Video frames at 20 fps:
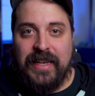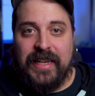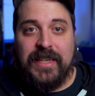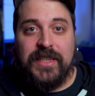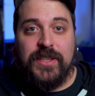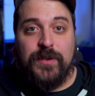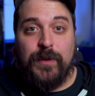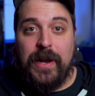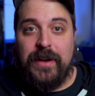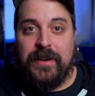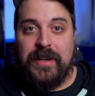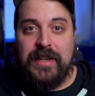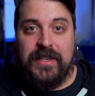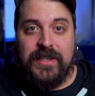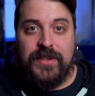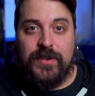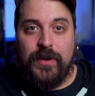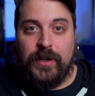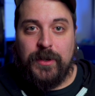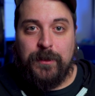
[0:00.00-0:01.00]
It gets around
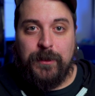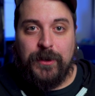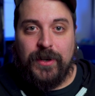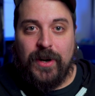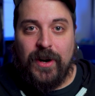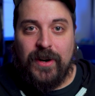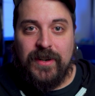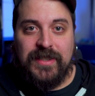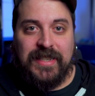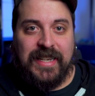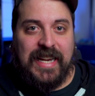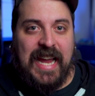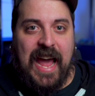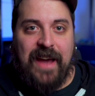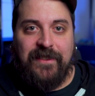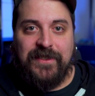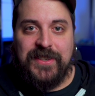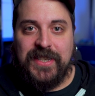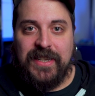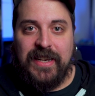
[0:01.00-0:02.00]
indestructible cards like
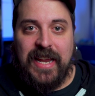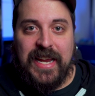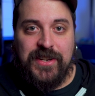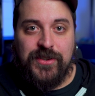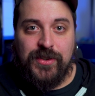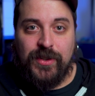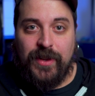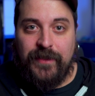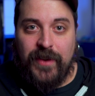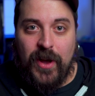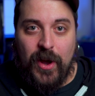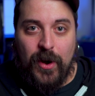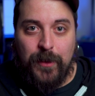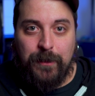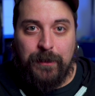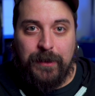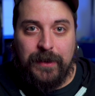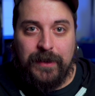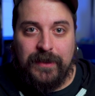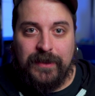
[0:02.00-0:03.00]
Avacyn Angel of
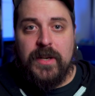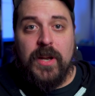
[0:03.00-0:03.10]
Hope.